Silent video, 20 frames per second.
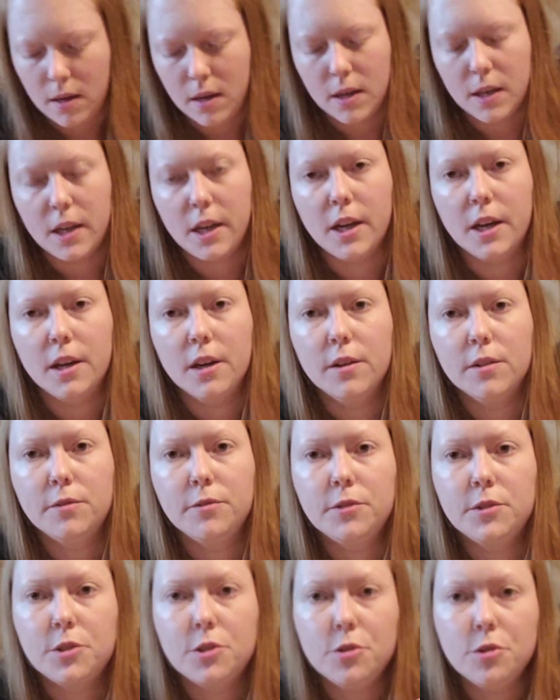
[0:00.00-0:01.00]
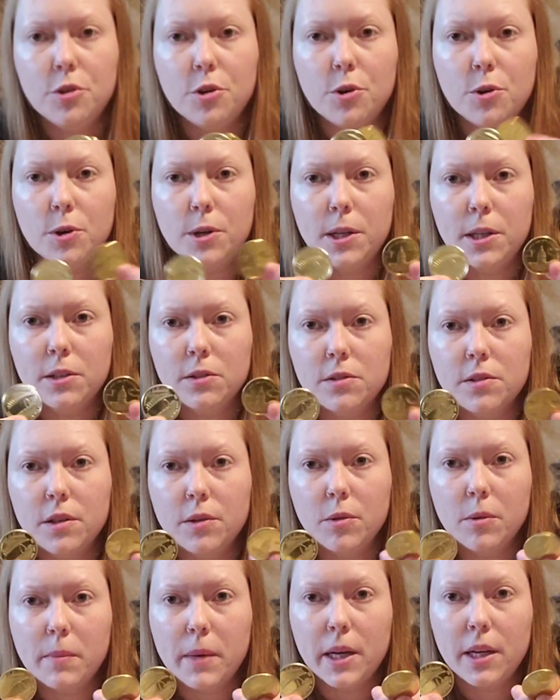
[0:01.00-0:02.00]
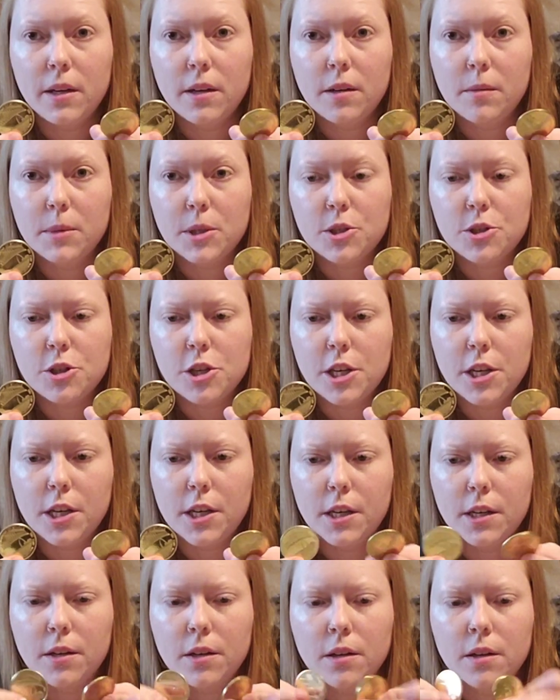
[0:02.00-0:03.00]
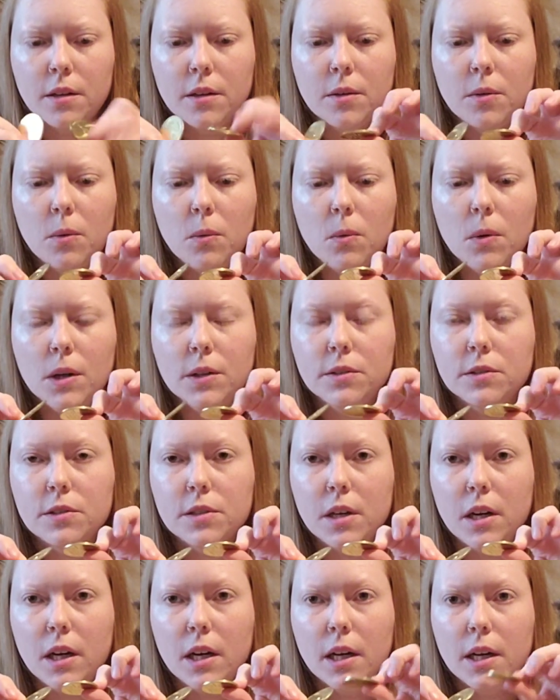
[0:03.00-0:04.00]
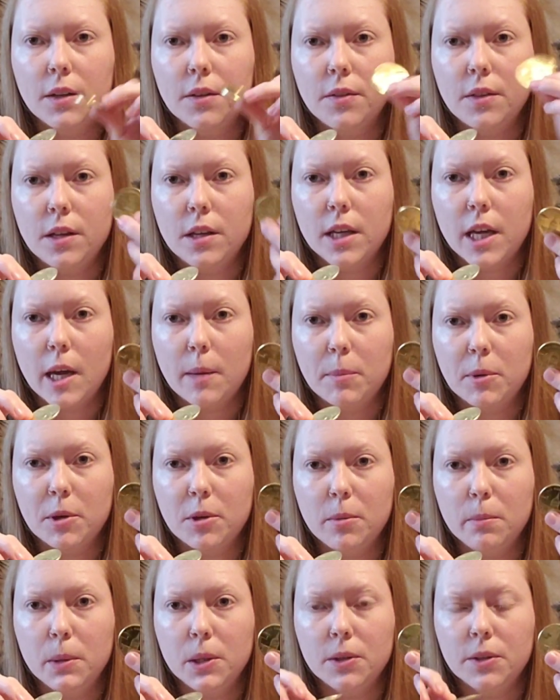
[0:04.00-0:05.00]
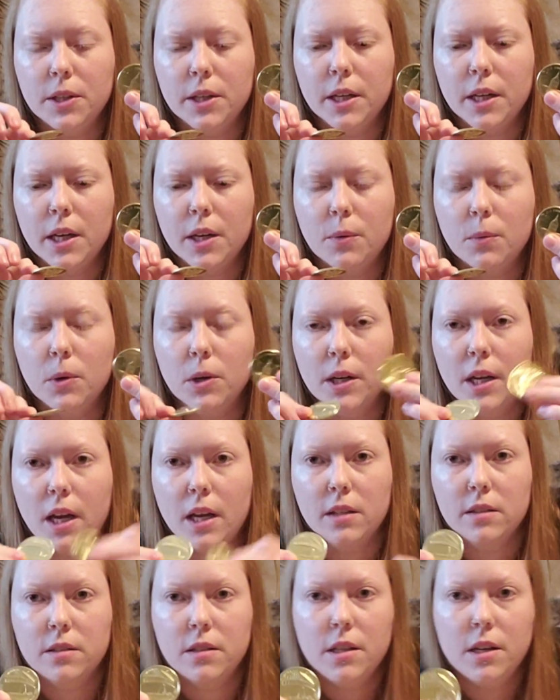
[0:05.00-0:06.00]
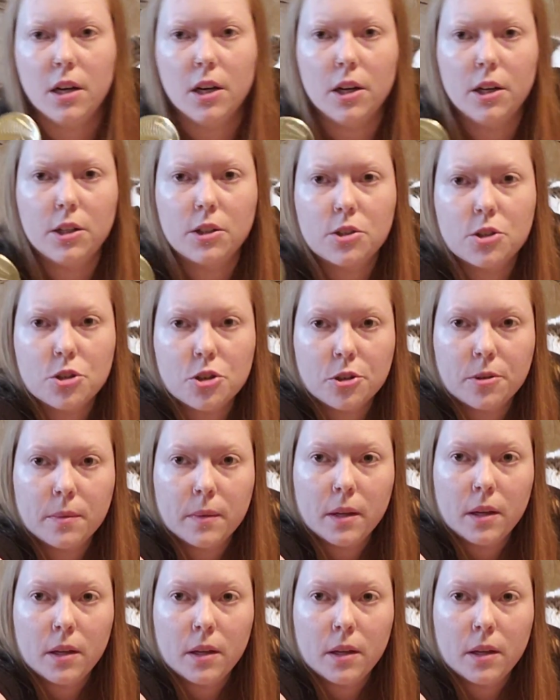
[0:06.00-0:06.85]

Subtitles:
I have 2 coins that were made in a machine. One's got the Capitol building and one has the arch.